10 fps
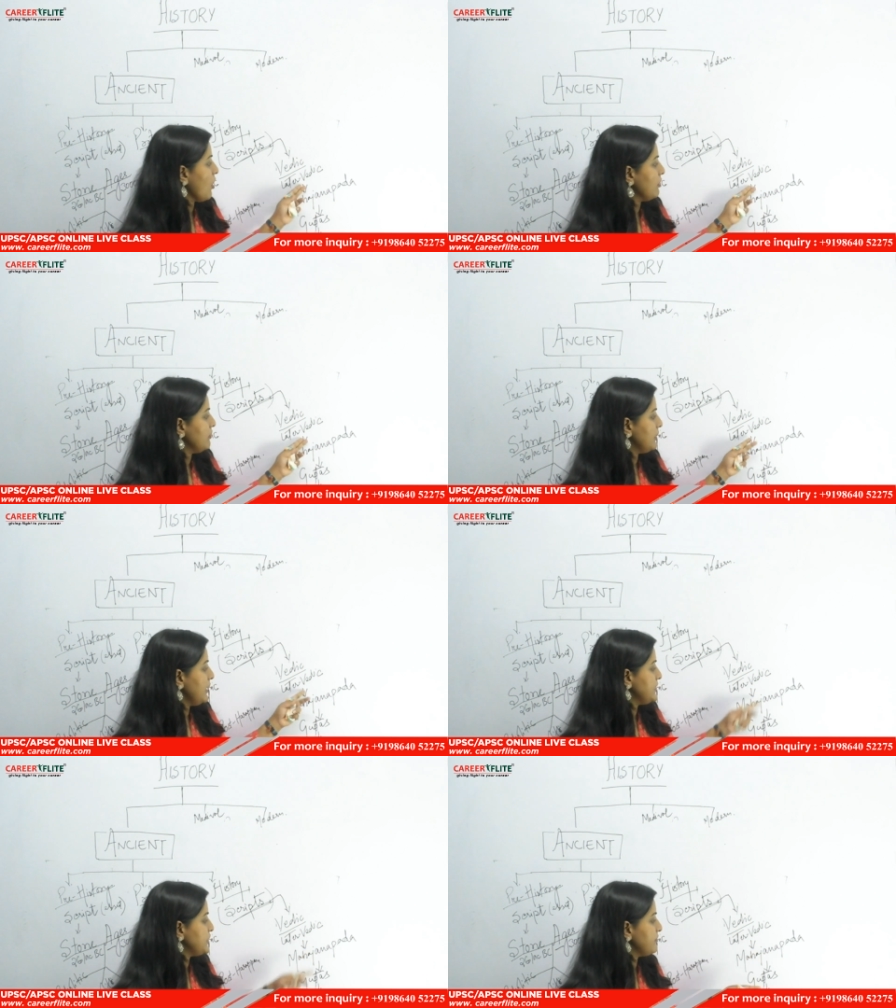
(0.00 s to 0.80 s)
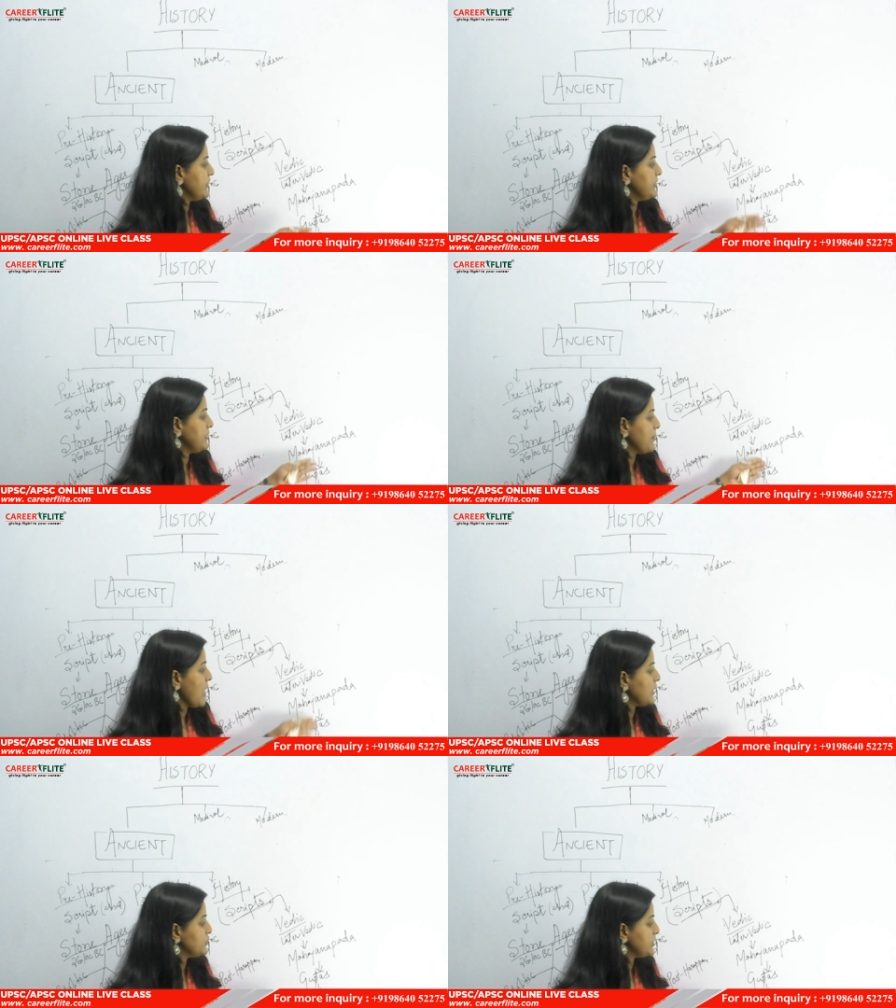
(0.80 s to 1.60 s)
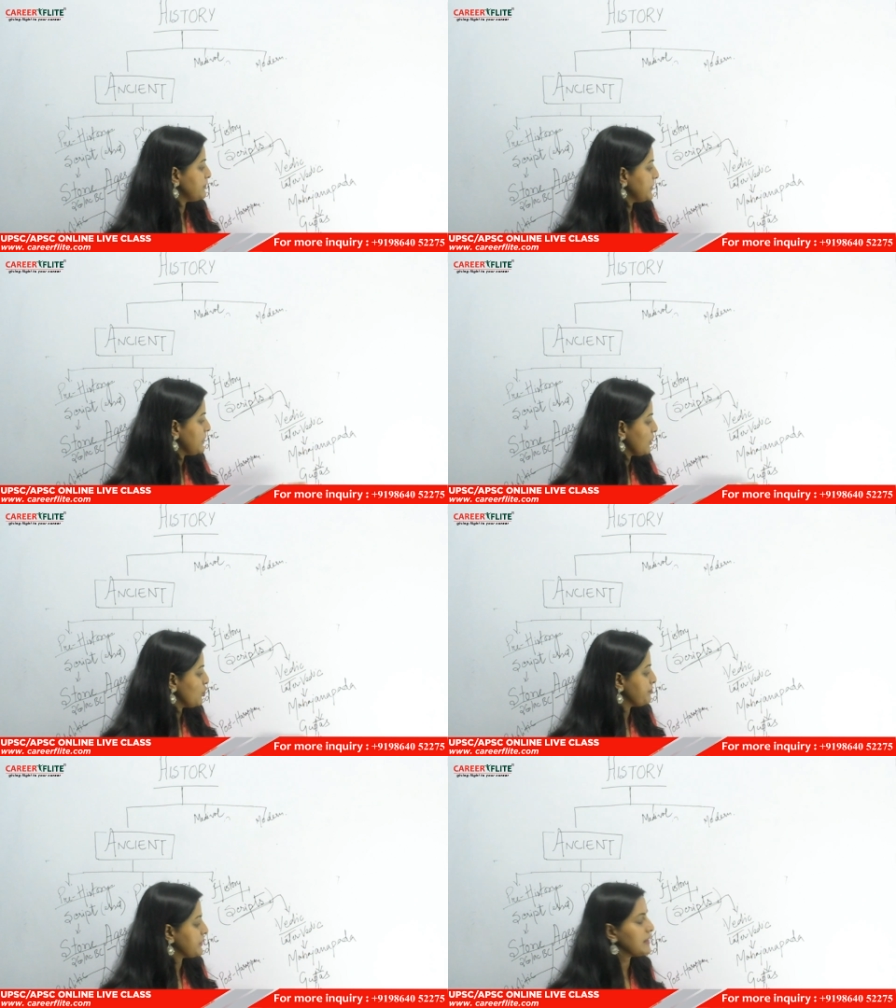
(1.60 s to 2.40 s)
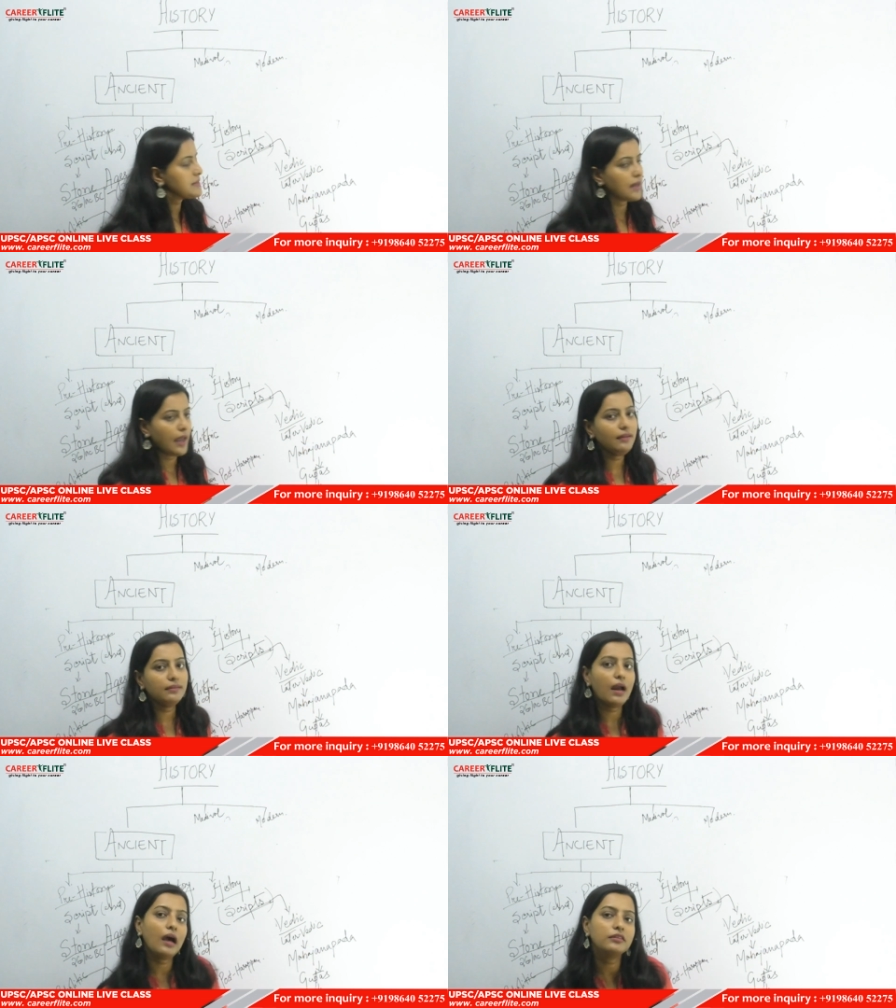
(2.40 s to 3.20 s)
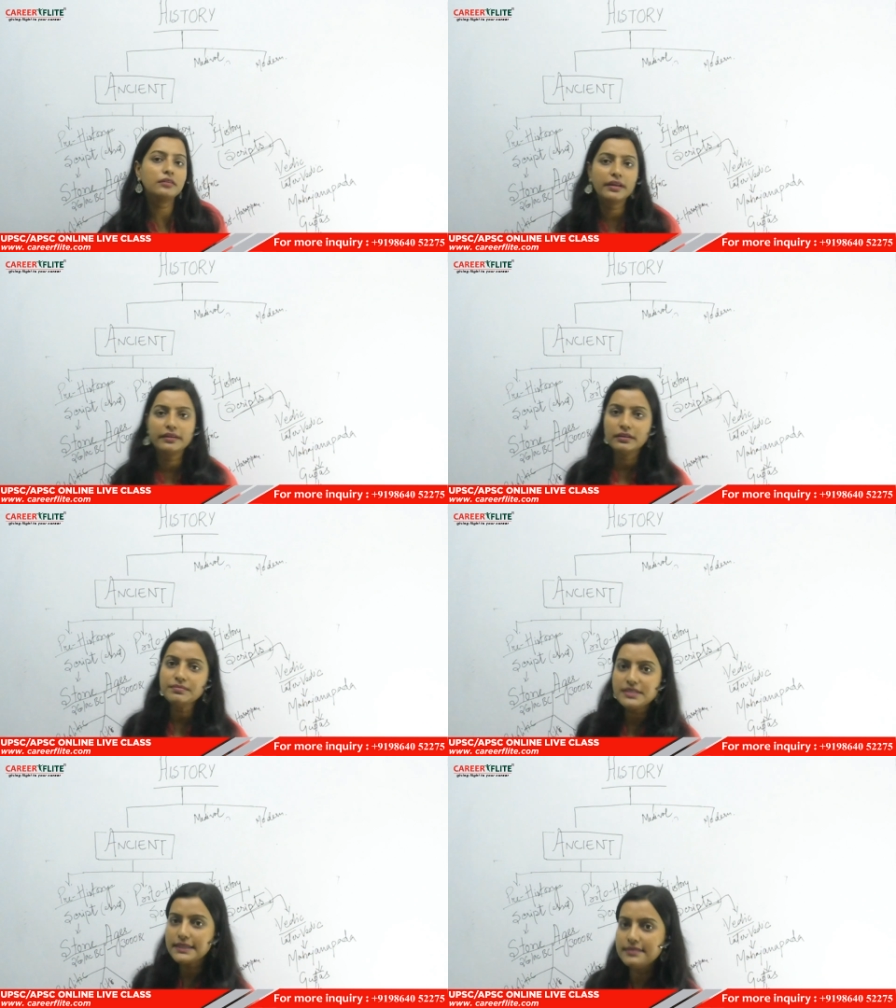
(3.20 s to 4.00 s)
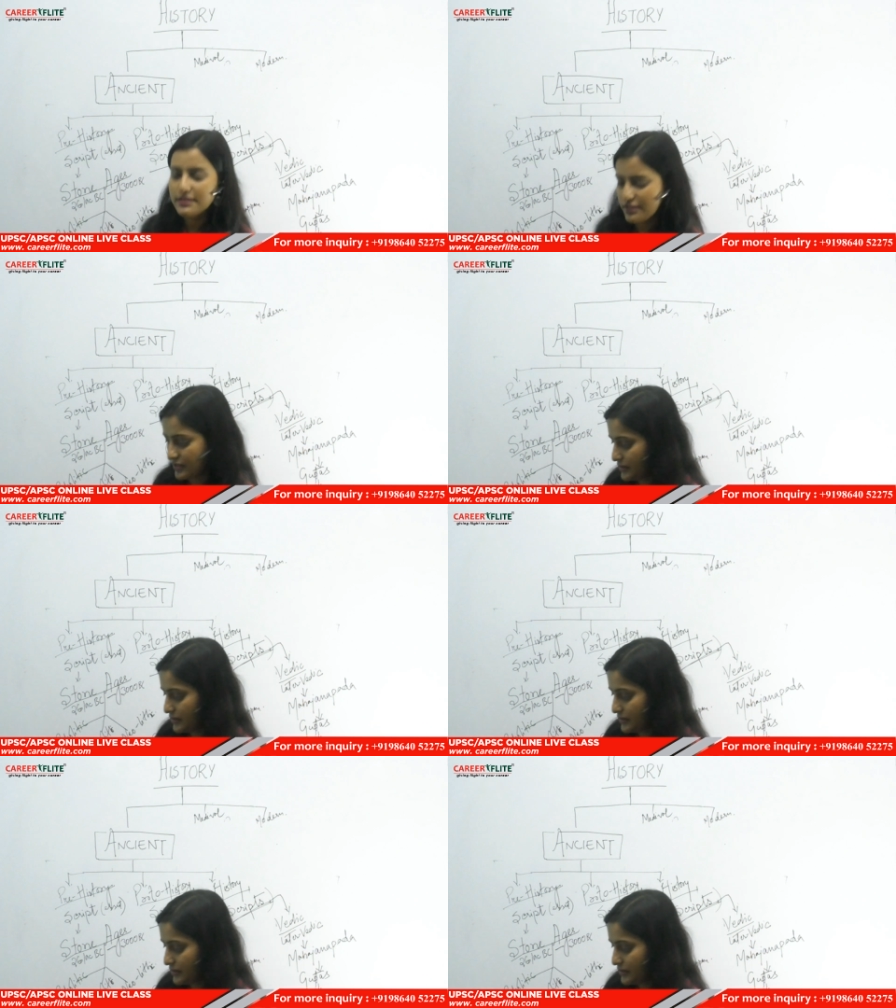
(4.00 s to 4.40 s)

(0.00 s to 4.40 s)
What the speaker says: later Vedic, Mahajanapada, Guptas, and the other kingdoms existed.